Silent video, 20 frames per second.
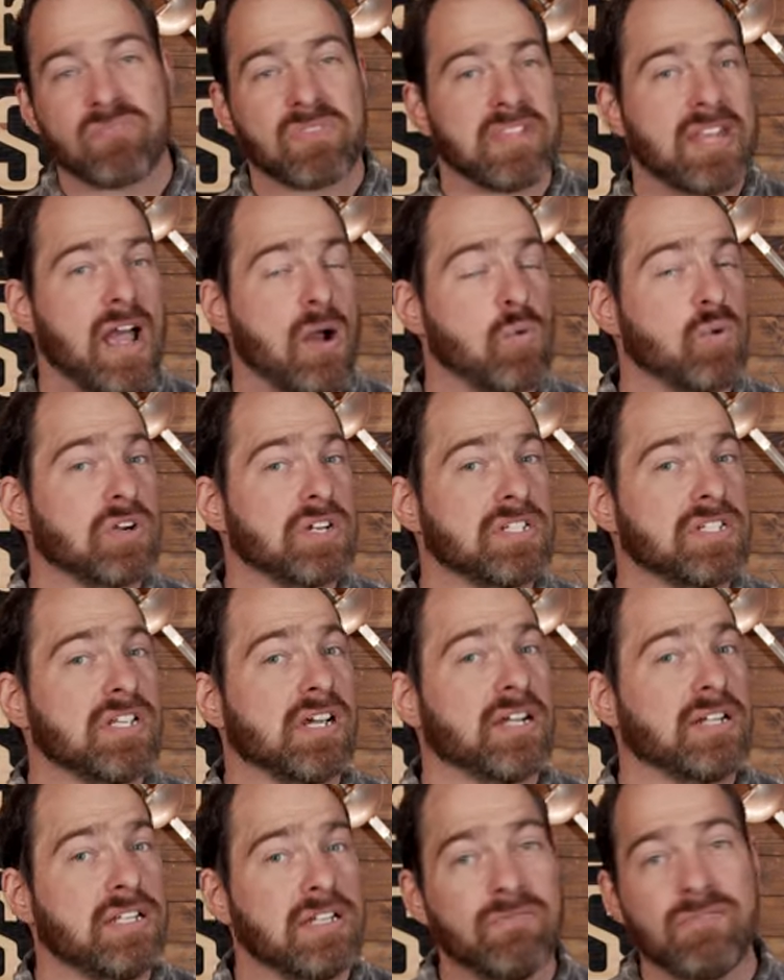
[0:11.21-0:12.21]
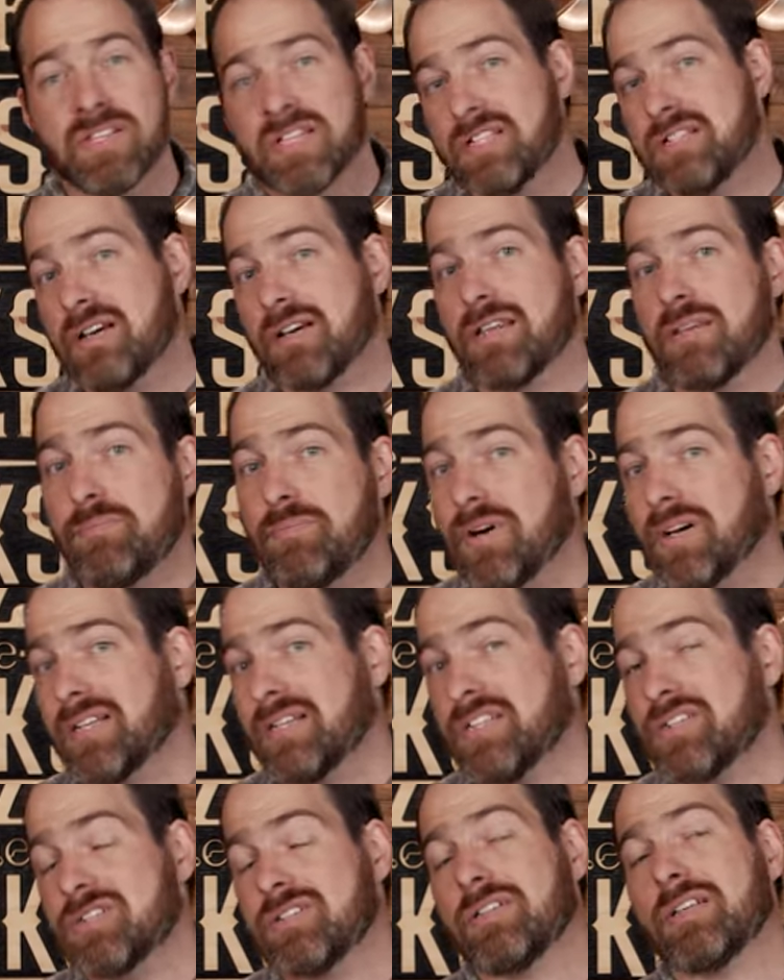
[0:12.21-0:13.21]
Now, where does the idea of the Kentucky buck
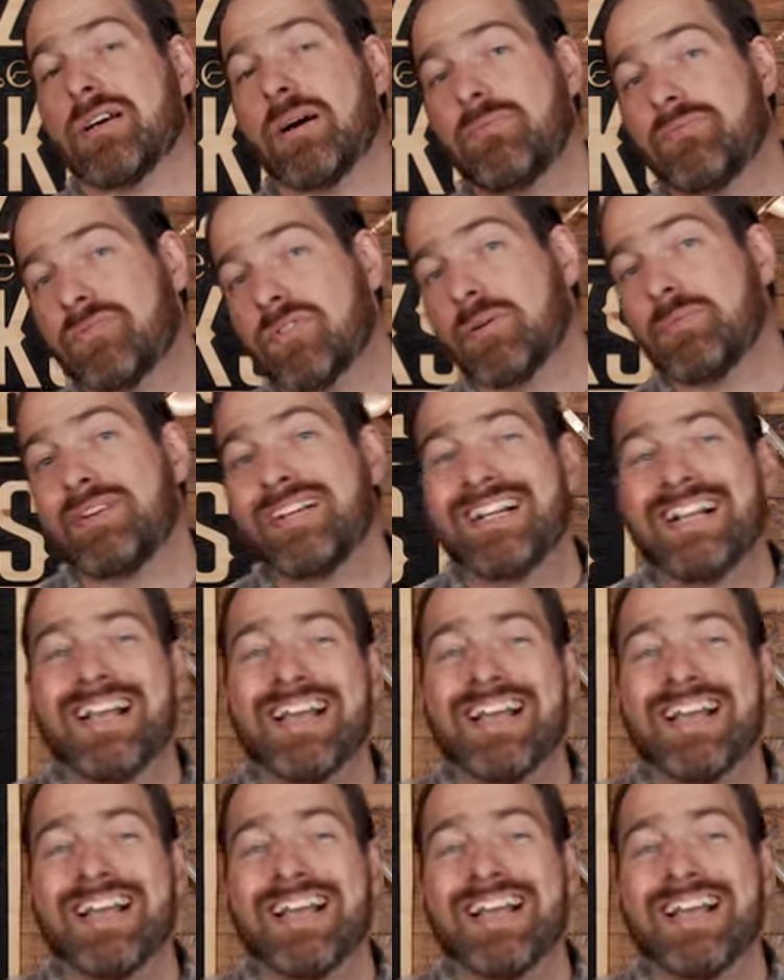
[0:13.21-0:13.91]
initially come from?